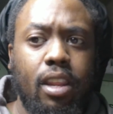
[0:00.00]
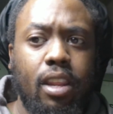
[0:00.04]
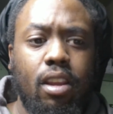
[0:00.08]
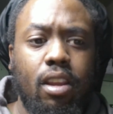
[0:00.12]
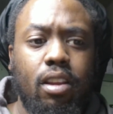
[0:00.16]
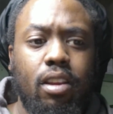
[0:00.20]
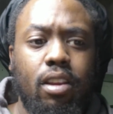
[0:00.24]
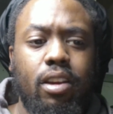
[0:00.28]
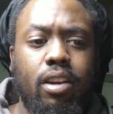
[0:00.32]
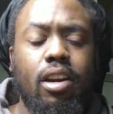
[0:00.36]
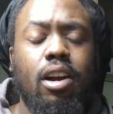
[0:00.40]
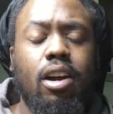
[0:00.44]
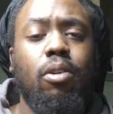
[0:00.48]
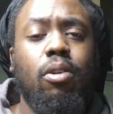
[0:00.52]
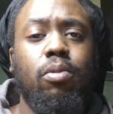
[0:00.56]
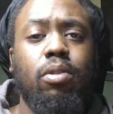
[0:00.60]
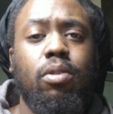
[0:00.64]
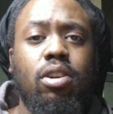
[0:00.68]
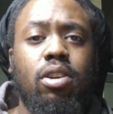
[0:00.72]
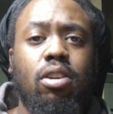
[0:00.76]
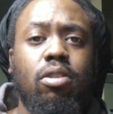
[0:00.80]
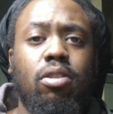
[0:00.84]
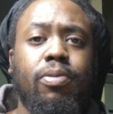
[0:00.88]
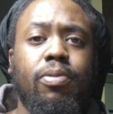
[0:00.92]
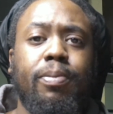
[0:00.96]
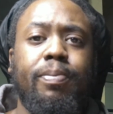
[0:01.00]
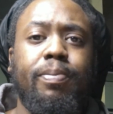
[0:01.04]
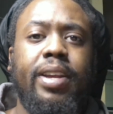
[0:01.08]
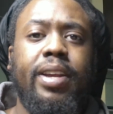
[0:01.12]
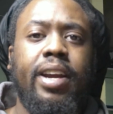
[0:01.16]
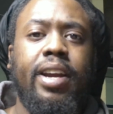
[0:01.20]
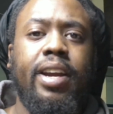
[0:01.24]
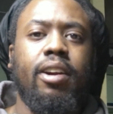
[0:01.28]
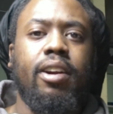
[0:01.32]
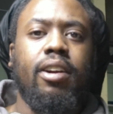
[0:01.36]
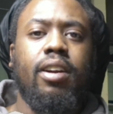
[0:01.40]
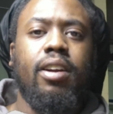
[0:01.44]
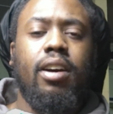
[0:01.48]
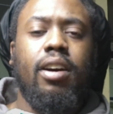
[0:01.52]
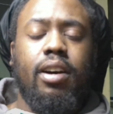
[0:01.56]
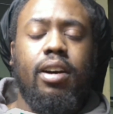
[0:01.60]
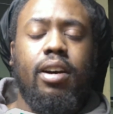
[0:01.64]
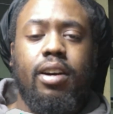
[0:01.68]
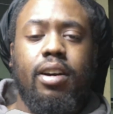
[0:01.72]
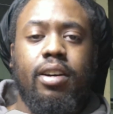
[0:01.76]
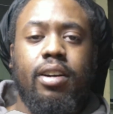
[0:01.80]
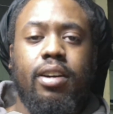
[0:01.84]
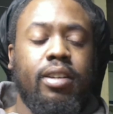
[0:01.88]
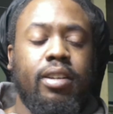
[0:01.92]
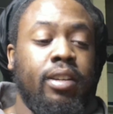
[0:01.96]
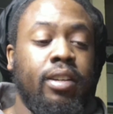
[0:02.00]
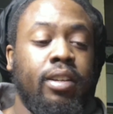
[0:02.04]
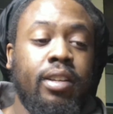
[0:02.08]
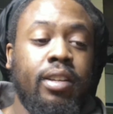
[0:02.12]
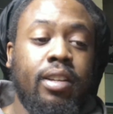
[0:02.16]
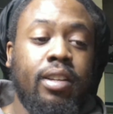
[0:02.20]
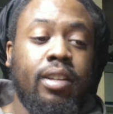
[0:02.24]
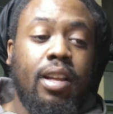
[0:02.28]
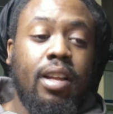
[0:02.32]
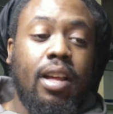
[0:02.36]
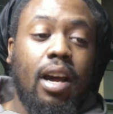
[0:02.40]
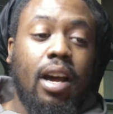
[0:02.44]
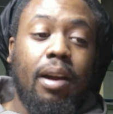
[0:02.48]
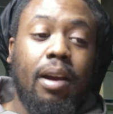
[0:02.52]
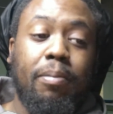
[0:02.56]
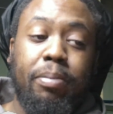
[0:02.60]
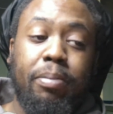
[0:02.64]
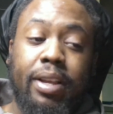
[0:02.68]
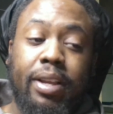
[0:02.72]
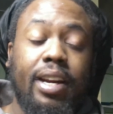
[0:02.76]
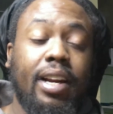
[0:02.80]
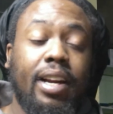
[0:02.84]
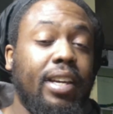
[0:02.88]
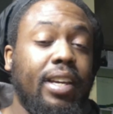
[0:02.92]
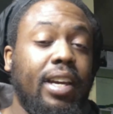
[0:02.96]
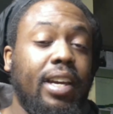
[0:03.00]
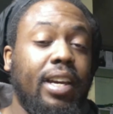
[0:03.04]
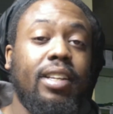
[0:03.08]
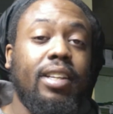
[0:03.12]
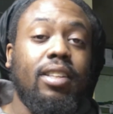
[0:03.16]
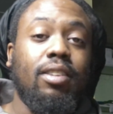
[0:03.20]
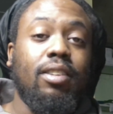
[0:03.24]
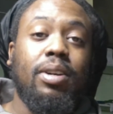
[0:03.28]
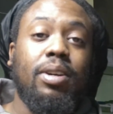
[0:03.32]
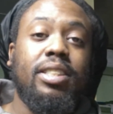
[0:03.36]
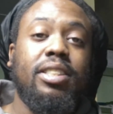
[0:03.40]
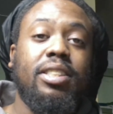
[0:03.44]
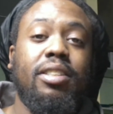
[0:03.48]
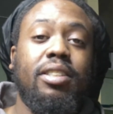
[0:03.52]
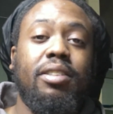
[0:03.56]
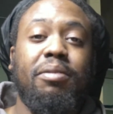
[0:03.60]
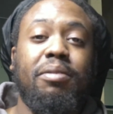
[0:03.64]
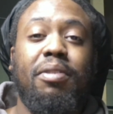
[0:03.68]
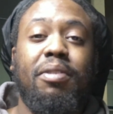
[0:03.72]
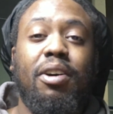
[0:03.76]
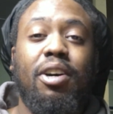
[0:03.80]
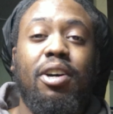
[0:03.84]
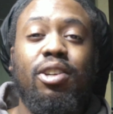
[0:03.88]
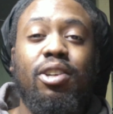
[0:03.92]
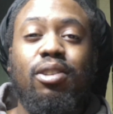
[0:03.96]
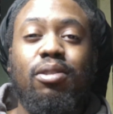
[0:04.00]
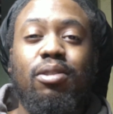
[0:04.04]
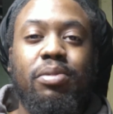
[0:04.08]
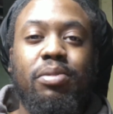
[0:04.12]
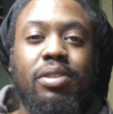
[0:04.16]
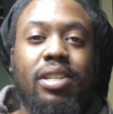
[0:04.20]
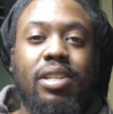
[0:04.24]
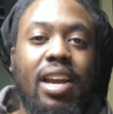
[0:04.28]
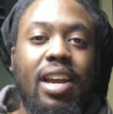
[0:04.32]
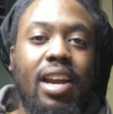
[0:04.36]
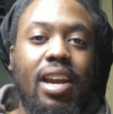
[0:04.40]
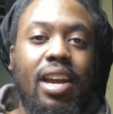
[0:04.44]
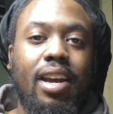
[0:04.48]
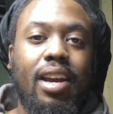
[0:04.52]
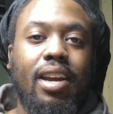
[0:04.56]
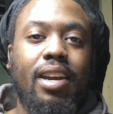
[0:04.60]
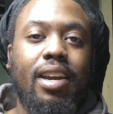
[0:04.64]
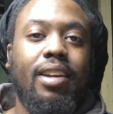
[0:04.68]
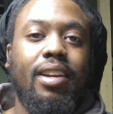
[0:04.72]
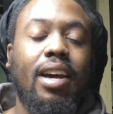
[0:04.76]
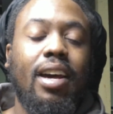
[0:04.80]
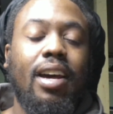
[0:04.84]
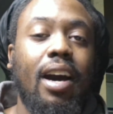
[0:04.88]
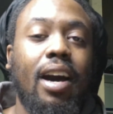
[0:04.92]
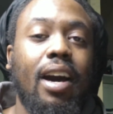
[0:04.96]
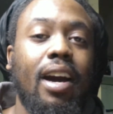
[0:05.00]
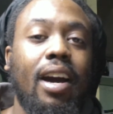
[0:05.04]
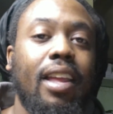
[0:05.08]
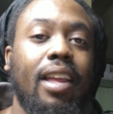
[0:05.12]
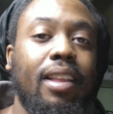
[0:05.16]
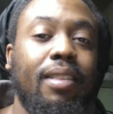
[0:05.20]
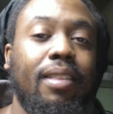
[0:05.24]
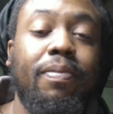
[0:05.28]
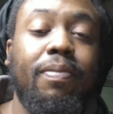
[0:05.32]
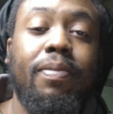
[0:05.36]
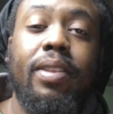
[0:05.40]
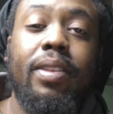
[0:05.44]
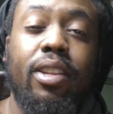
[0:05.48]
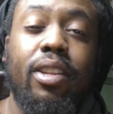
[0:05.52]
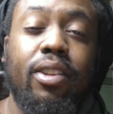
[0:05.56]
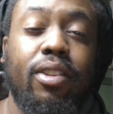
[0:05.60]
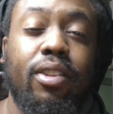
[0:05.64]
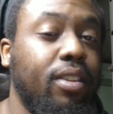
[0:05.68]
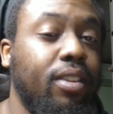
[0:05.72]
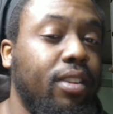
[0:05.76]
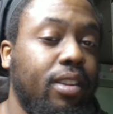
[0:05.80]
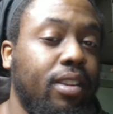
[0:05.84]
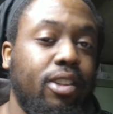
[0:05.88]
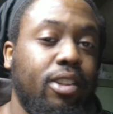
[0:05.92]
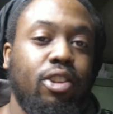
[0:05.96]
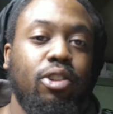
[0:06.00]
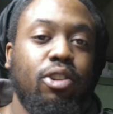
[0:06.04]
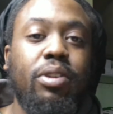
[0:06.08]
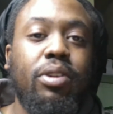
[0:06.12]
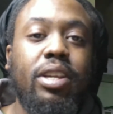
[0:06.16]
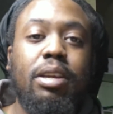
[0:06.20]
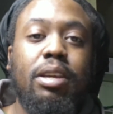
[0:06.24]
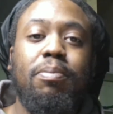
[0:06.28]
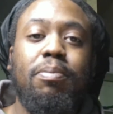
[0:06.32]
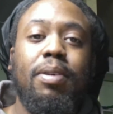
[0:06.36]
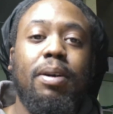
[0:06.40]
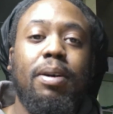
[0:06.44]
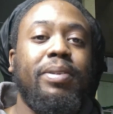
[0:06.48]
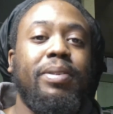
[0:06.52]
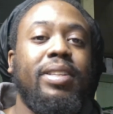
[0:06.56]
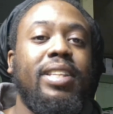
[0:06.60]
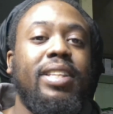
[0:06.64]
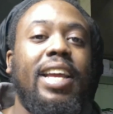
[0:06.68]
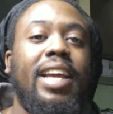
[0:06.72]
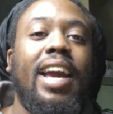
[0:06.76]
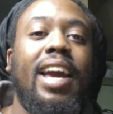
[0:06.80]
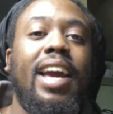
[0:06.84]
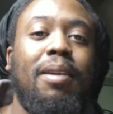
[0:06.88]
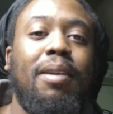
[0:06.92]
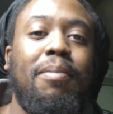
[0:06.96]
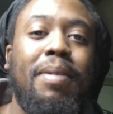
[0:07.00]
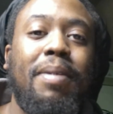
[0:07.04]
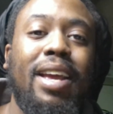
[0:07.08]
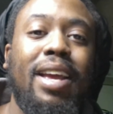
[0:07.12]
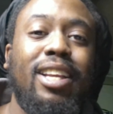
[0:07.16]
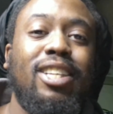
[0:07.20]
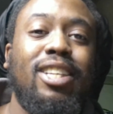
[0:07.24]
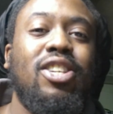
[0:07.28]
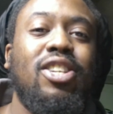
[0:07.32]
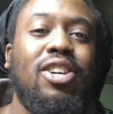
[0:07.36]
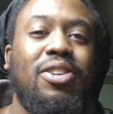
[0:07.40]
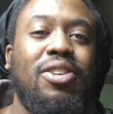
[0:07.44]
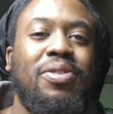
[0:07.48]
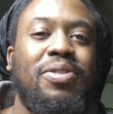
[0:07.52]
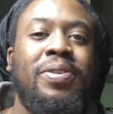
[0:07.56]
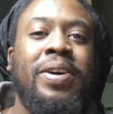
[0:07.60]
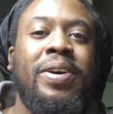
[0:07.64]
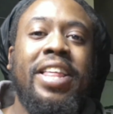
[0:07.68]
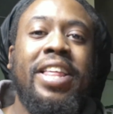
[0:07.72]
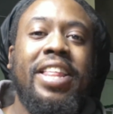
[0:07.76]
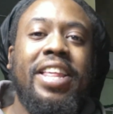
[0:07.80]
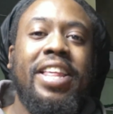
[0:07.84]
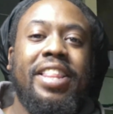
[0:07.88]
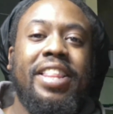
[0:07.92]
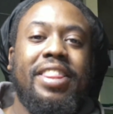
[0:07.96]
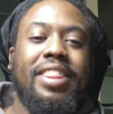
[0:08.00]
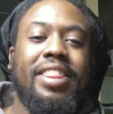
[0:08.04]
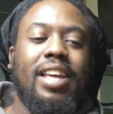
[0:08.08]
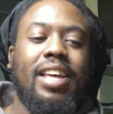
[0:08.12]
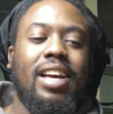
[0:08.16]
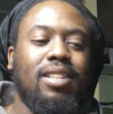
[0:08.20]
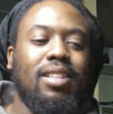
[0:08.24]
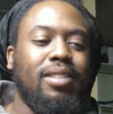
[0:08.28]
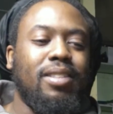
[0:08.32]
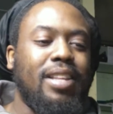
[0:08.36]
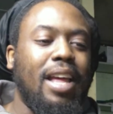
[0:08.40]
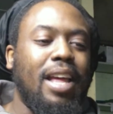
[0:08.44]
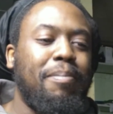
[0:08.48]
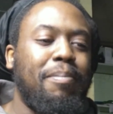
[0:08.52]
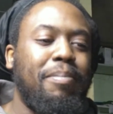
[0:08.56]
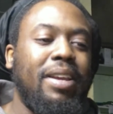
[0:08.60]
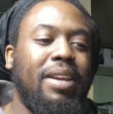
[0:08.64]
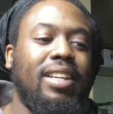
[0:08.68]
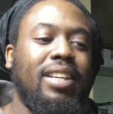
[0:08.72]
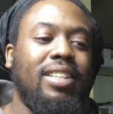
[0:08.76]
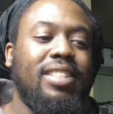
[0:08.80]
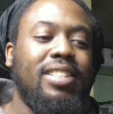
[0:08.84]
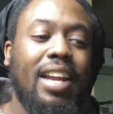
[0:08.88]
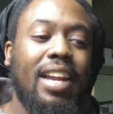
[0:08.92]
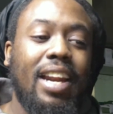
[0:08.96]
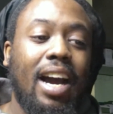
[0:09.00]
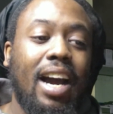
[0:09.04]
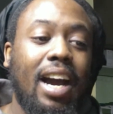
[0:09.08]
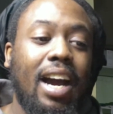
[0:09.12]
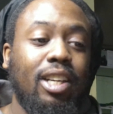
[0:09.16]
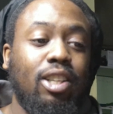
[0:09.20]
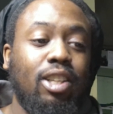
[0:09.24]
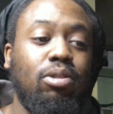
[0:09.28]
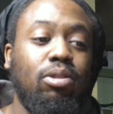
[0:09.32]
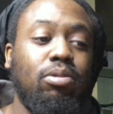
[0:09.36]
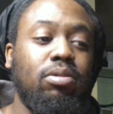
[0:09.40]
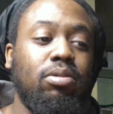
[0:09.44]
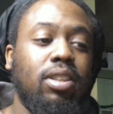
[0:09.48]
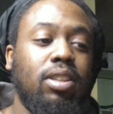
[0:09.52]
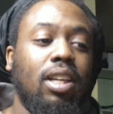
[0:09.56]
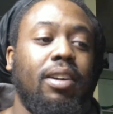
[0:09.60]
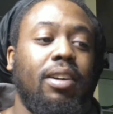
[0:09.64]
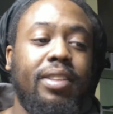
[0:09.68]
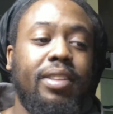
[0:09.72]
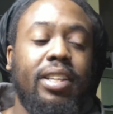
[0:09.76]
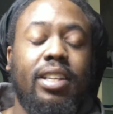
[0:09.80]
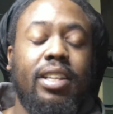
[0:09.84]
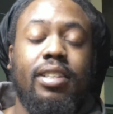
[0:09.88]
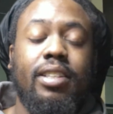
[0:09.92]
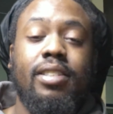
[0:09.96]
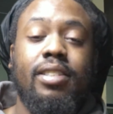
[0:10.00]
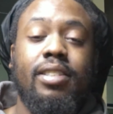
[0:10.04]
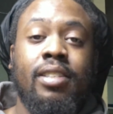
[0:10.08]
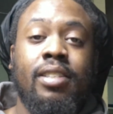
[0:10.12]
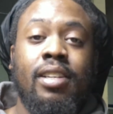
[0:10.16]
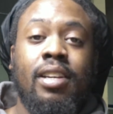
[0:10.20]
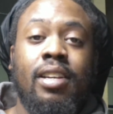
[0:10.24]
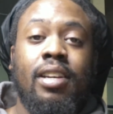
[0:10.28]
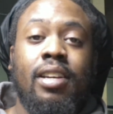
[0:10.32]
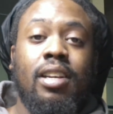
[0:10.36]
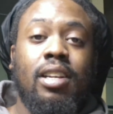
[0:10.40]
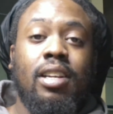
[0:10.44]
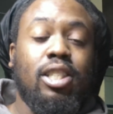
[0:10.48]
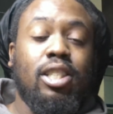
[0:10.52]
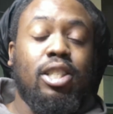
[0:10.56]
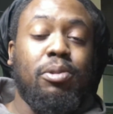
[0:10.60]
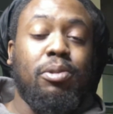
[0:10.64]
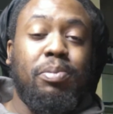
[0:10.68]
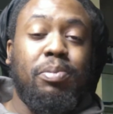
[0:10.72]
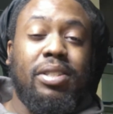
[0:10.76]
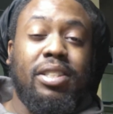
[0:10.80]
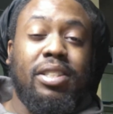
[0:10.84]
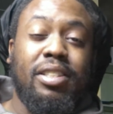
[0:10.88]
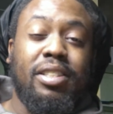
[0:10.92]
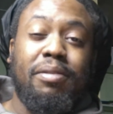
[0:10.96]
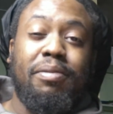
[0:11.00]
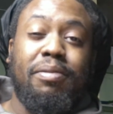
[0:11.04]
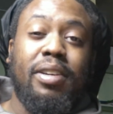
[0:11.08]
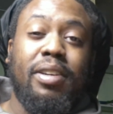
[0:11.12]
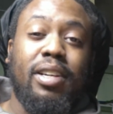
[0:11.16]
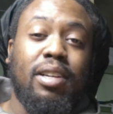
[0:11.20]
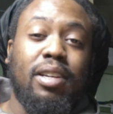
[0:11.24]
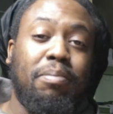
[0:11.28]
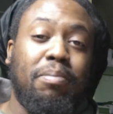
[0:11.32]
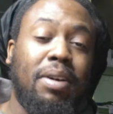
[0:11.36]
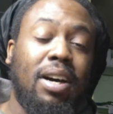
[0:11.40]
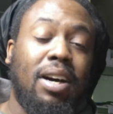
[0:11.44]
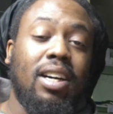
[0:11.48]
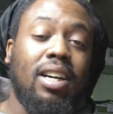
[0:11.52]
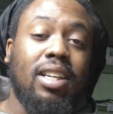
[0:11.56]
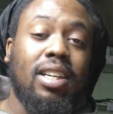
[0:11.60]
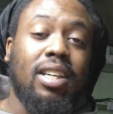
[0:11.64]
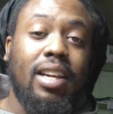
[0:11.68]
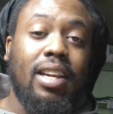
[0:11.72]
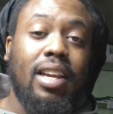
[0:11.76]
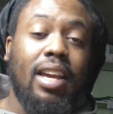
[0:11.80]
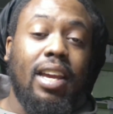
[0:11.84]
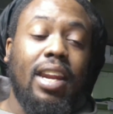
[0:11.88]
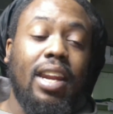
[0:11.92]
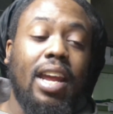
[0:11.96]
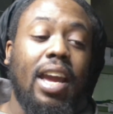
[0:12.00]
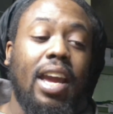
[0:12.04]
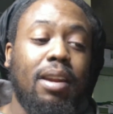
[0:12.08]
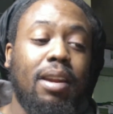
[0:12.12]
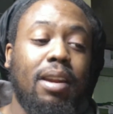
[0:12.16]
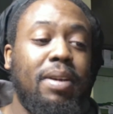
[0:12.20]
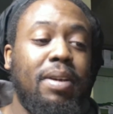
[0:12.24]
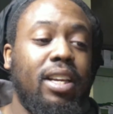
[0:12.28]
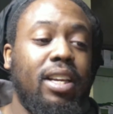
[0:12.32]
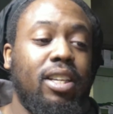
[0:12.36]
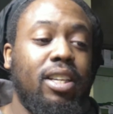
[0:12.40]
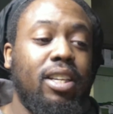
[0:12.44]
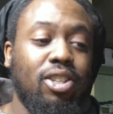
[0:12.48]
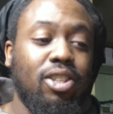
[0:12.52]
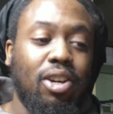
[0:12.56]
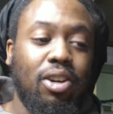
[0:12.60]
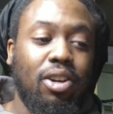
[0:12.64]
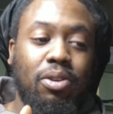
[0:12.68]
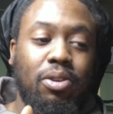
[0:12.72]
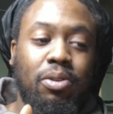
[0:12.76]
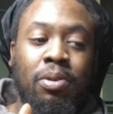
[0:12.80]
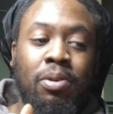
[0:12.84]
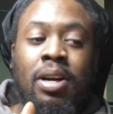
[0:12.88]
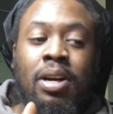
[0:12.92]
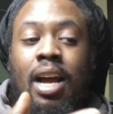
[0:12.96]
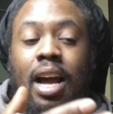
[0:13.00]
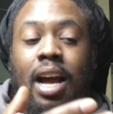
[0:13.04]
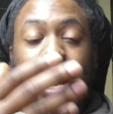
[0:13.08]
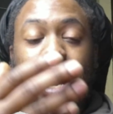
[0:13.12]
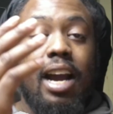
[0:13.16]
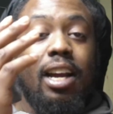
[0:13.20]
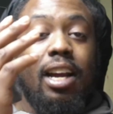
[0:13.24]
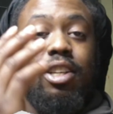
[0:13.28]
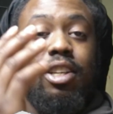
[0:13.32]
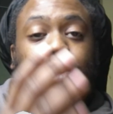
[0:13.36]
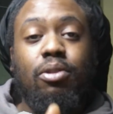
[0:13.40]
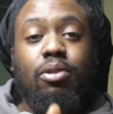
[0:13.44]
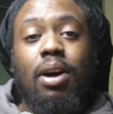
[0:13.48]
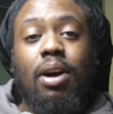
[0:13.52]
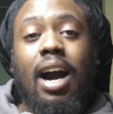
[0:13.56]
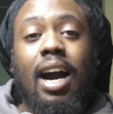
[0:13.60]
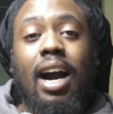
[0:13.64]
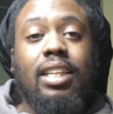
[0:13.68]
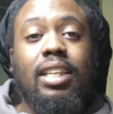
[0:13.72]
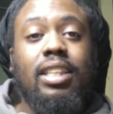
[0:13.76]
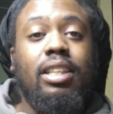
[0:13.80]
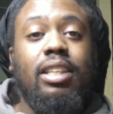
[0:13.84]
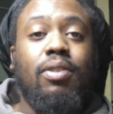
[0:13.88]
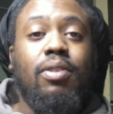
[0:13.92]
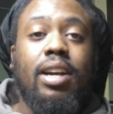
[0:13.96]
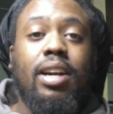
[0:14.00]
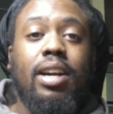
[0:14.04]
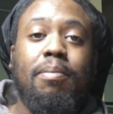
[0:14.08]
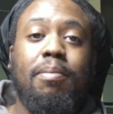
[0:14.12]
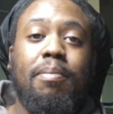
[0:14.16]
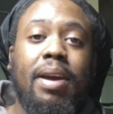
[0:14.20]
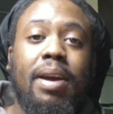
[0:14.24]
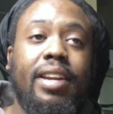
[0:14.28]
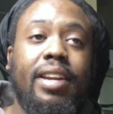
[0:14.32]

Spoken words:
you know, we'll go from there. I plan on getting the rest of the volumes, and I do keep up with the anime. So that being said, I do love this specific manga and anime, so I do highly recommend